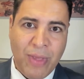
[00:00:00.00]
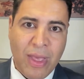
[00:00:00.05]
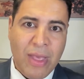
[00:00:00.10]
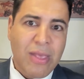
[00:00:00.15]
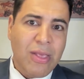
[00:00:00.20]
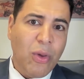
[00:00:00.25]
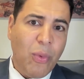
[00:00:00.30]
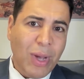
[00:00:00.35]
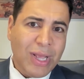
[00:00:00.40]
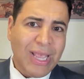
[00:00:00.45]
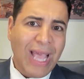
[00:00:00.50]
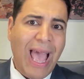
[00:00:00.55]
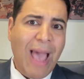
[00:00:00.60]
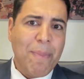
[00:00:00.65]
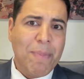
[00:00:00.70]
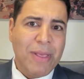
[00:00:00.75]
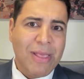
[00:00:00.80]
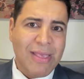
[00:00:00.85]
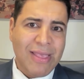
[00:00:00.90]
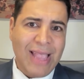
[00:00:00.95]
So what
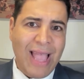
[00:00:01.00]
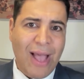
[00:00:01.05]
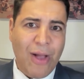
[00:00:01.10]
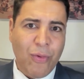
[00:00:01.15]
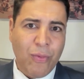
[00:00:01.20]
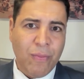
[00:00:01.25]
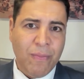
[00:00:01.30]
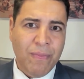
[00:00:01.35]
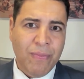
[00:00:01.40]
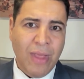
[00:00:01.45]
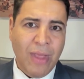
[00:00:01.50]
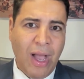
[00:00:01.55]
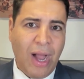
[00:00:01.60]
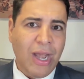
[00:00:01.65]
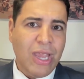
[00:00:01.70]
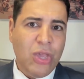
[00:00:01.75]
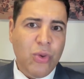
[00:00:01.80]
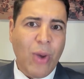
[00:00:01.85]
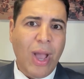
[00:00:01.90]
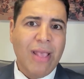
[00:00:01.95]
happens now?
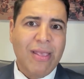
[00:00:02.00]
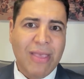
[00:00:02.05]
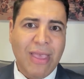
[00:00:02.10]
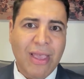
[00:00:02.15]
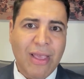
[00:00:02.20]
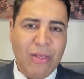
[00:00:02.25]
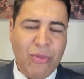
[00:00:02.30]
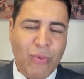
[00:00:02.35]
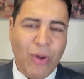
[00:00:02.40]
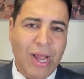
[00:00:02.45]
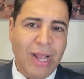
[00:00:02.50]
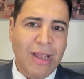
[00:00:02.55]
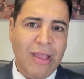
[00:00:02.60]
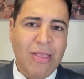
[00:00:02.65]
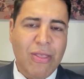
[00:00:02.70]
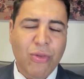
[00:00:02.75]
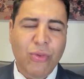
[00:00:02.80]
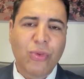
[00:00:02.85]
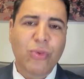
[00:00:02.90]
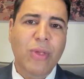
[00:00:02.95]
Are you asking
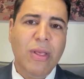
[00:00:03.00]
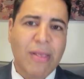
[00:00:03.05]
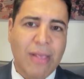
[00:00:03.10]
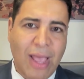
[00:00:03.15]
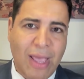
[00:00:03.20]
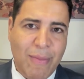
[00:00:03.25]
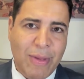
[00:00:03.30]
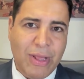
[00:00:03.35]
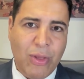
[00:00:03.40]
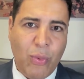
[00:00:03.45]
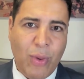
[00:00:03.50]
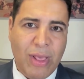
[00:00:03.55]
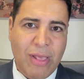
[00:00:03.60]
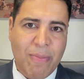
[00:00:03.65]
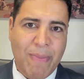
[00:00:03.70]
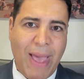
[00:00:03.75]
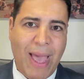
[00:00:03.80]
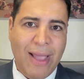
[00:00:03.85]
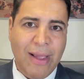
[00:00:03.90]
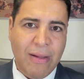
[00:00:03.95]
Israelis to do the same in the
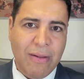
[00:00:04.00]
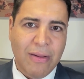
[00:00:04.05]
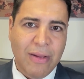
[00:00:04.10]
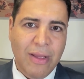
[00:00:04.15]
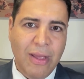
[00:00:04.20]
West Bank?